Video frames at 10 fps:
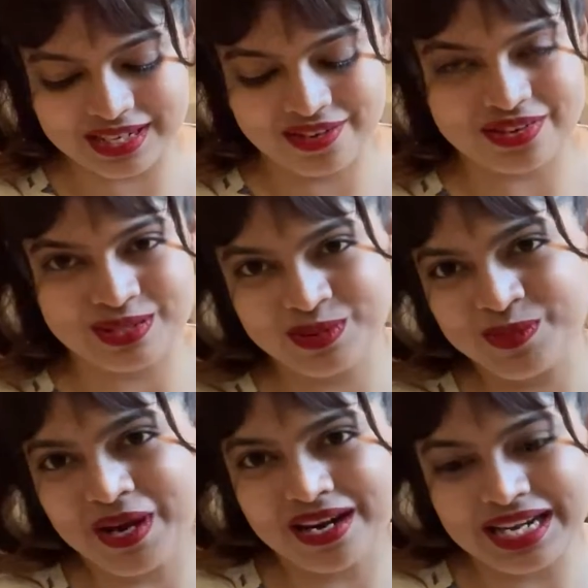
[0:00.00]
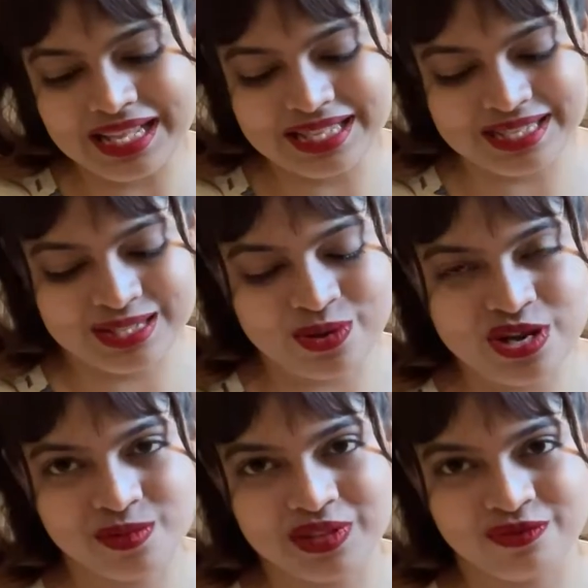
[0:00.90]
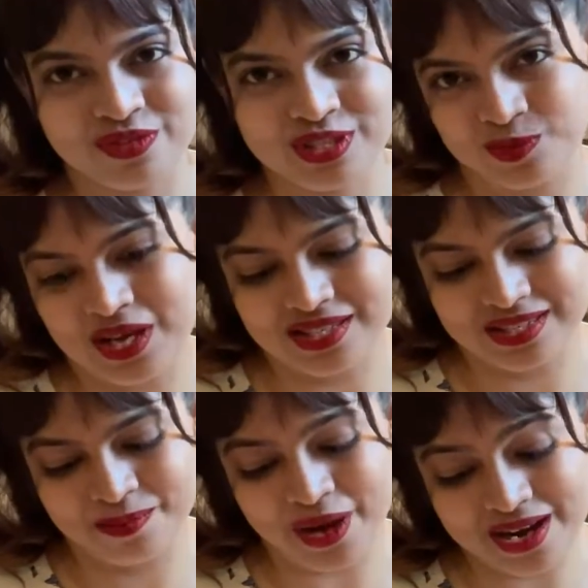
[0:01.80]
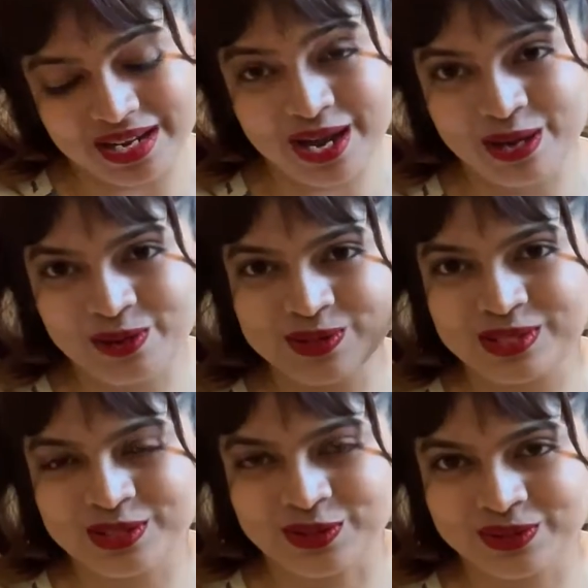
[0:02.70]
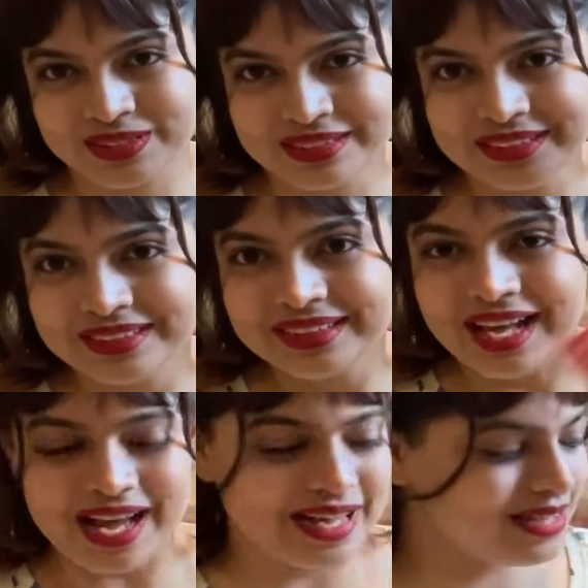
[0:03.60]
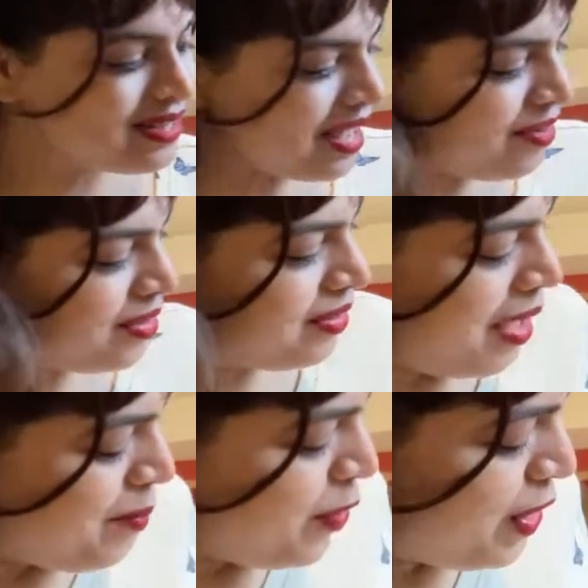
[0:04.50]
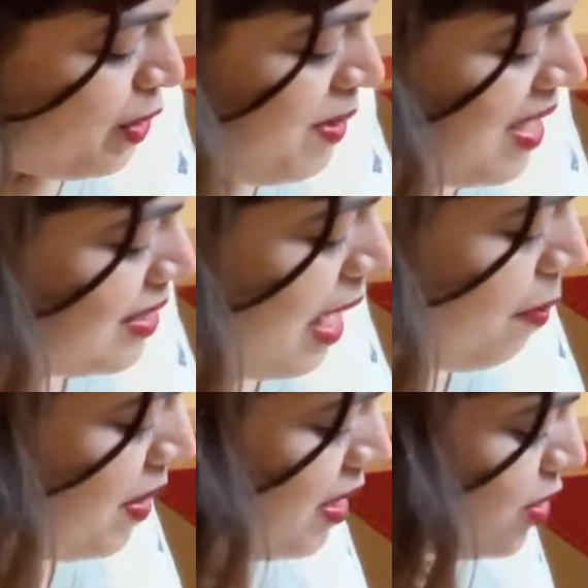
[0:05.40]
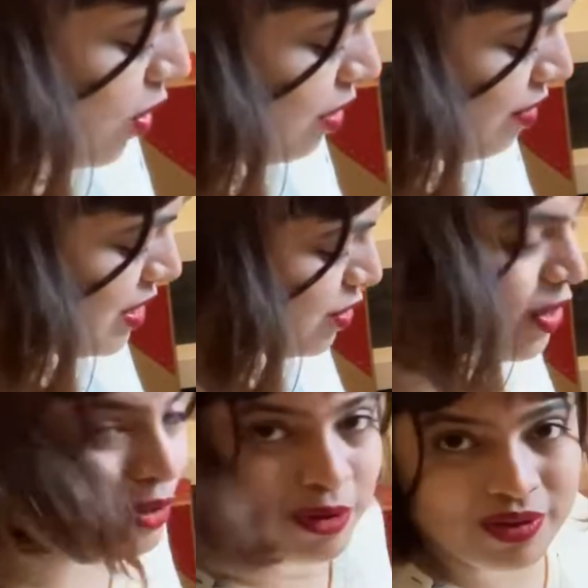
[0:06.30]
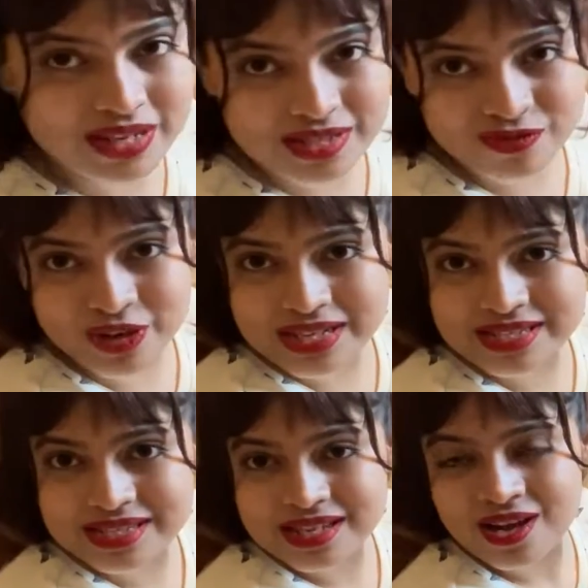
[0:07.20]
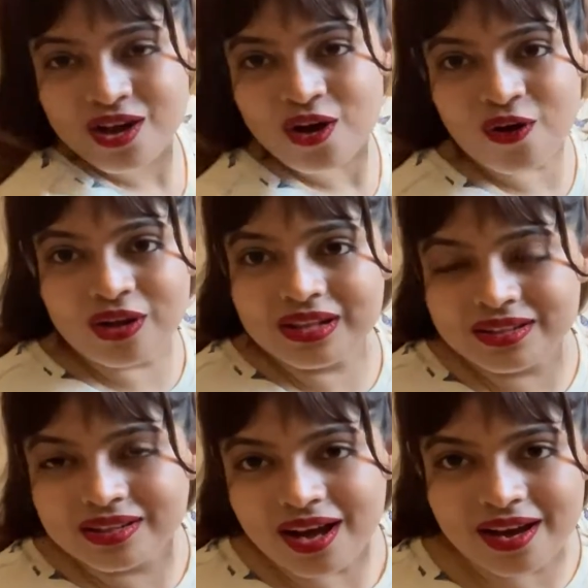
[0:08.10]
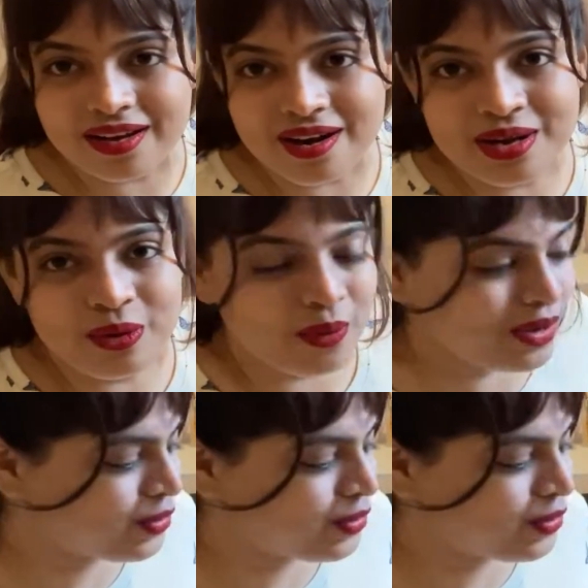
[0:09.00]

a Christmas party, and this is going to be the first party I host, so I guess I'm going to be as happy as Oliver is going to be when his friends all are under one